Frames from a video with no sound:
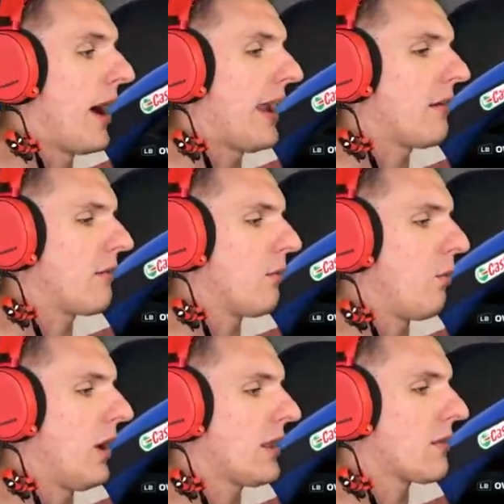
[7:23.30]
but
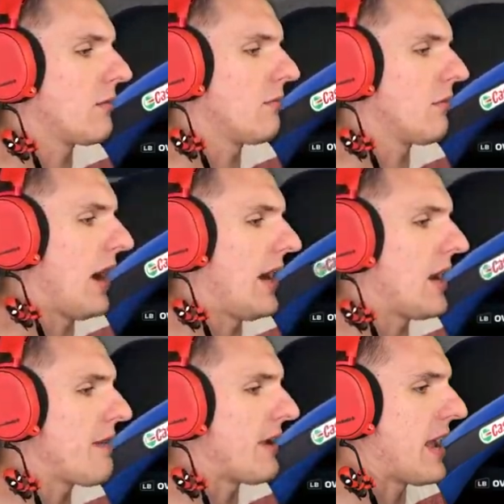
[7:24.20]
what? I
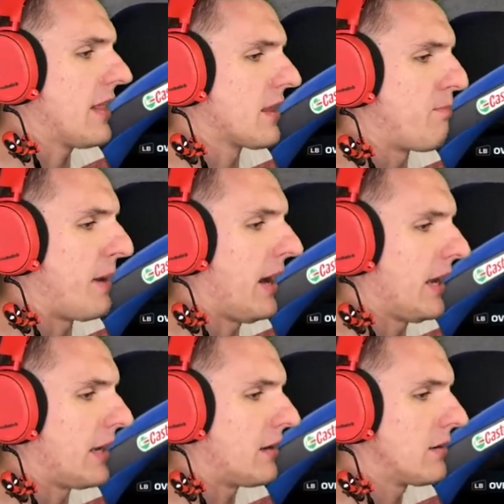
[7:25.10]
didn't even hit the
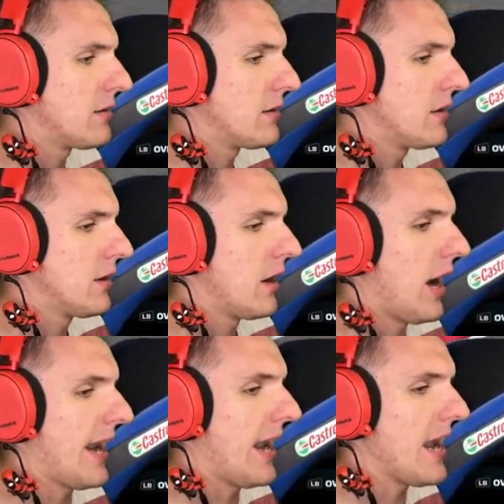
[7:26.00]
button.
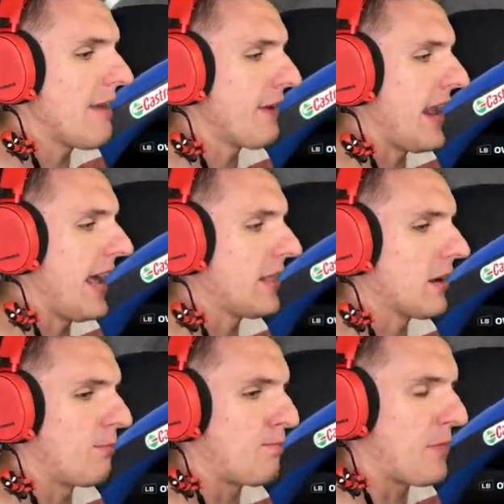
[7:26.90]
I didn't even hit
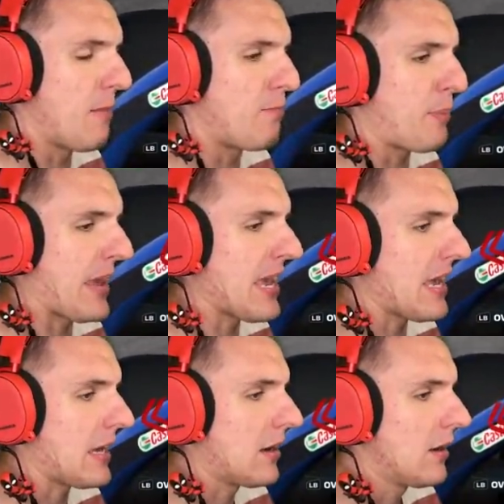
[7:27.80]
the, the
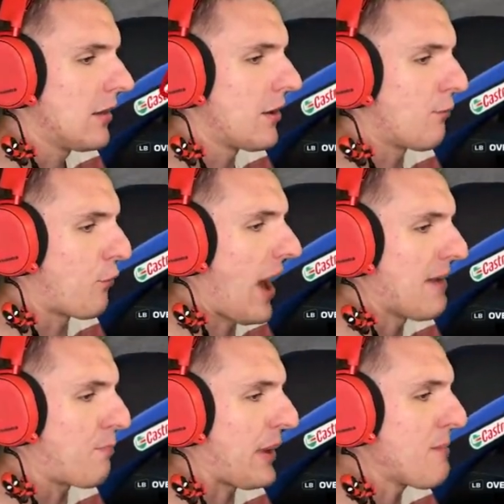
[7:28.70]
B, the
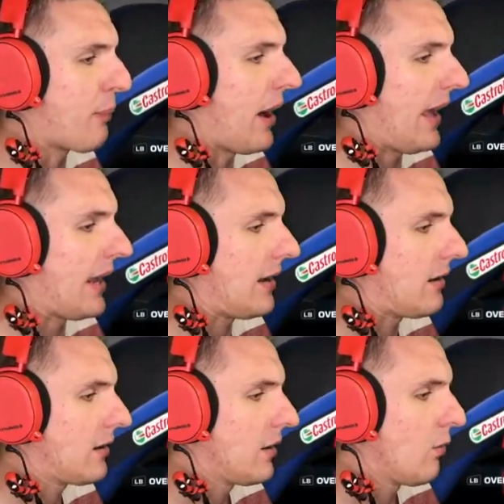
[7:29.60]
red B button.
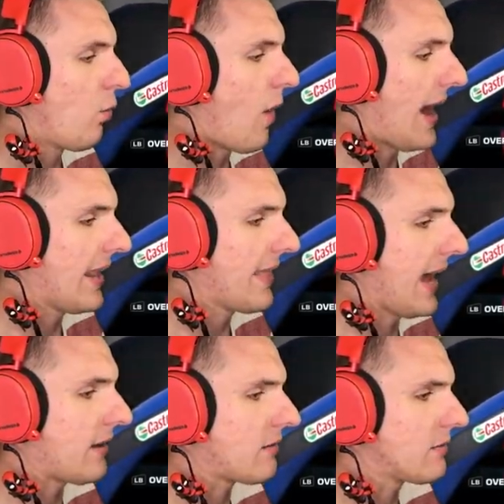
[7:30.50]
Why did that...